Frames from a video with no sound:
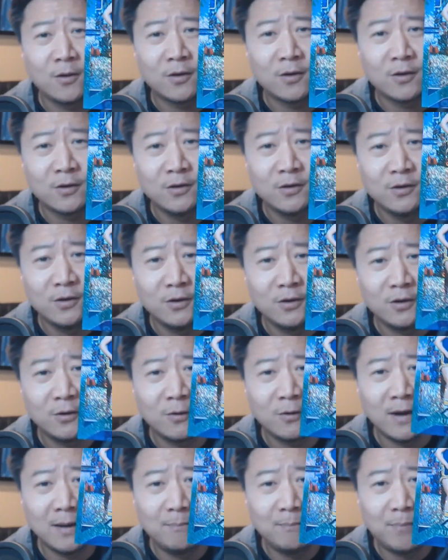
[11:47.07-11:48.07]
You're a
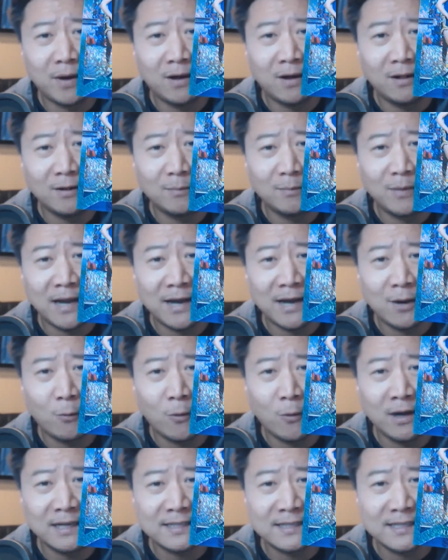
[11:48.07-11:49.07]
great baller, but I don't
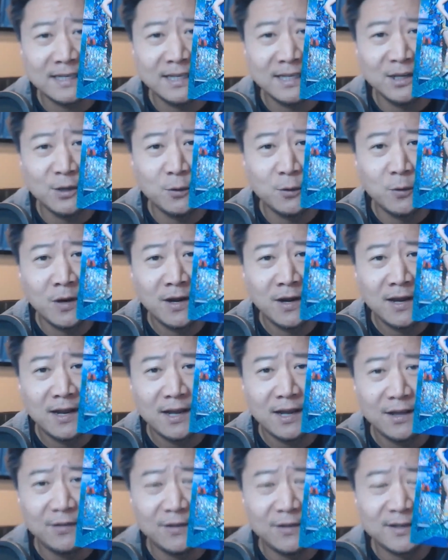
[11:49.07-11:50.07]
want to see you
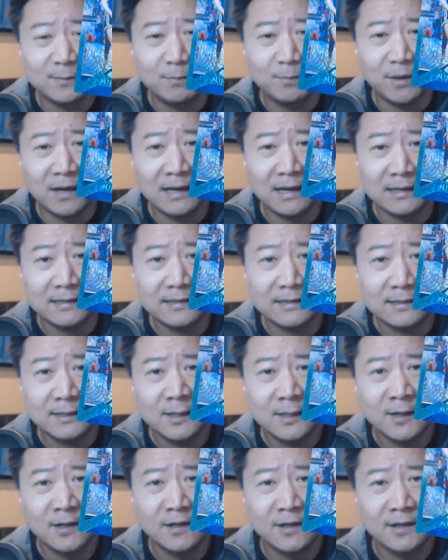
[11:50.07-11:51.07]
in this box.
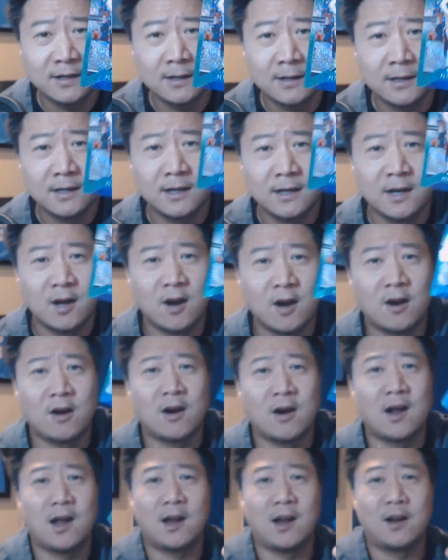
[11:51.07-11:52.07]
All
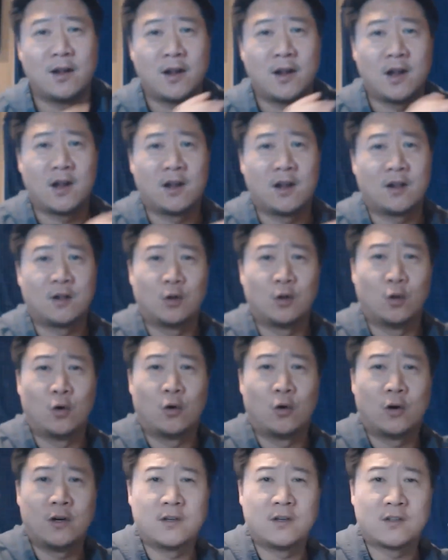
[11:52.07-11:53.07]
right.
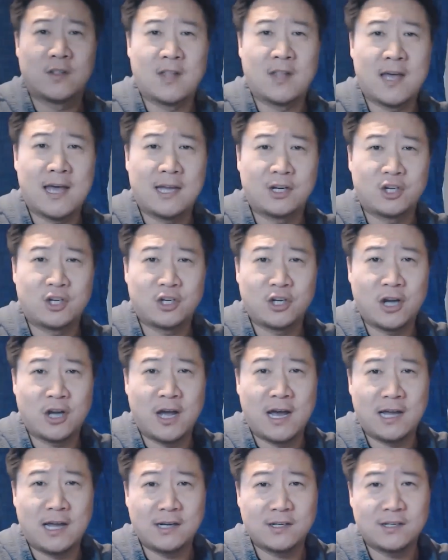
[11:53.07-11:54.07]
Glory's last
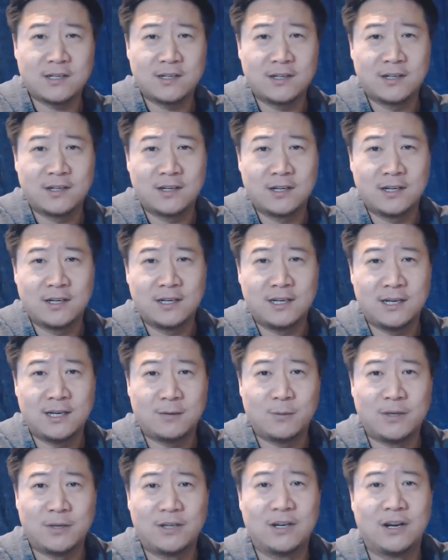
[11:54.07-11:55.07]
shot. Here
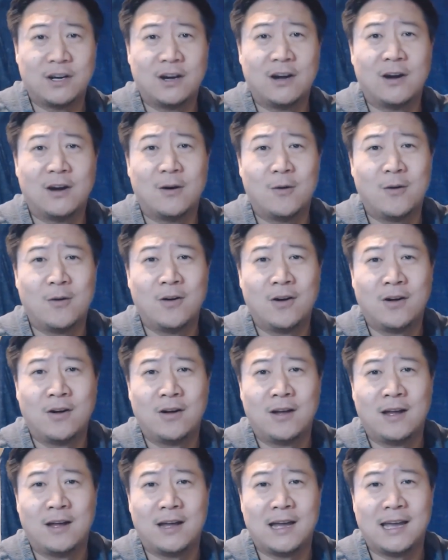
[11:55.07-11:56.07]
we go.
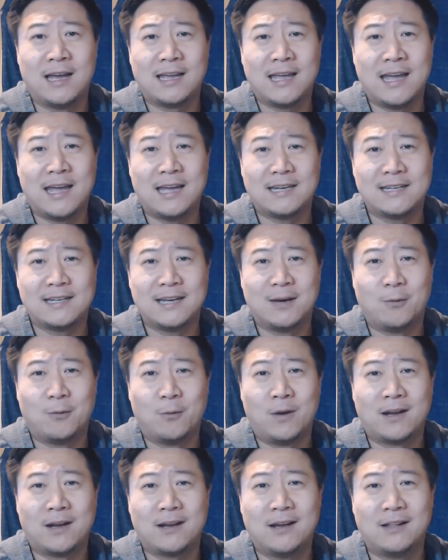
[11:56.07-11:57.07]
I can't tell
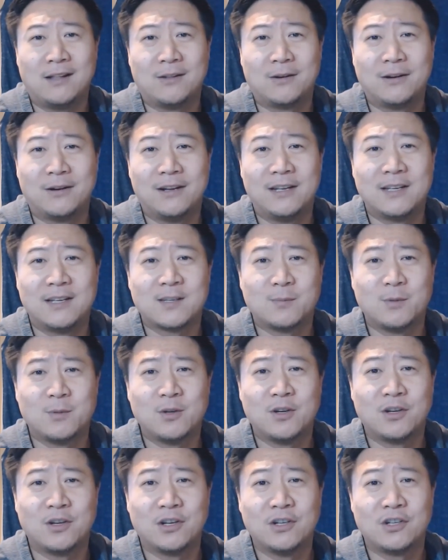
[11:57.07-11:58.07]
what color it is. I'm doing
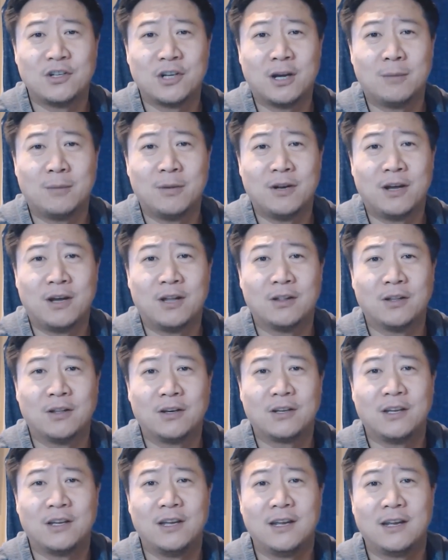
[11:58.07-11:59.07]
a good job of not
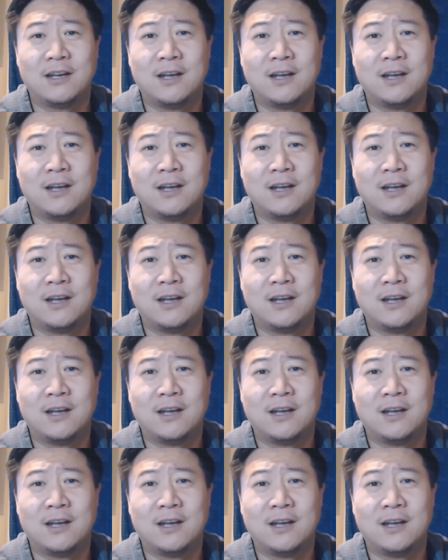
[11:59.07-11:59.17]
looking.